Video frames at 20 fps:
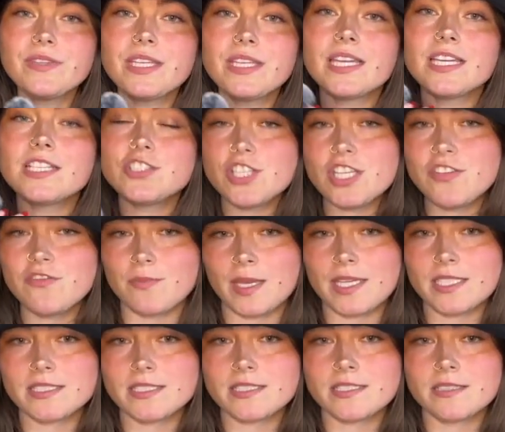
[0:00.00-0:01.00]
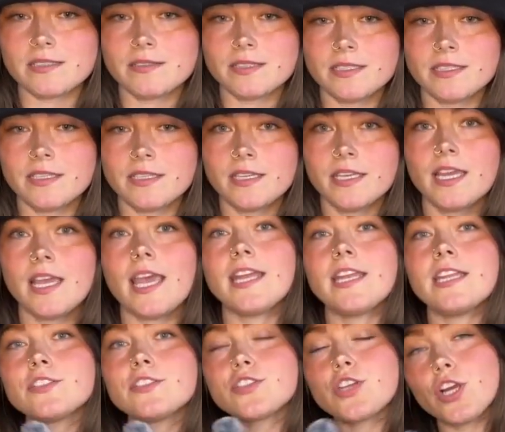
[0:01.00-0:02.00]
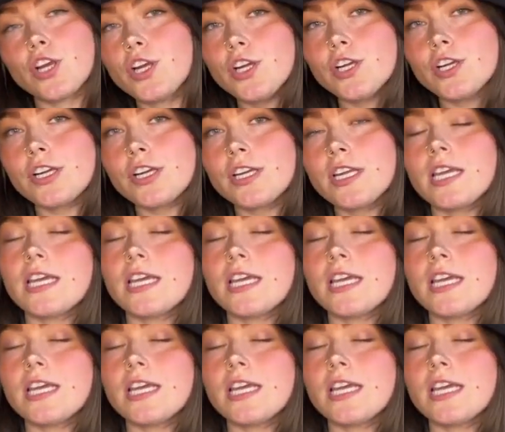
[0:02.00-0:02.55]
achievements. And in turn,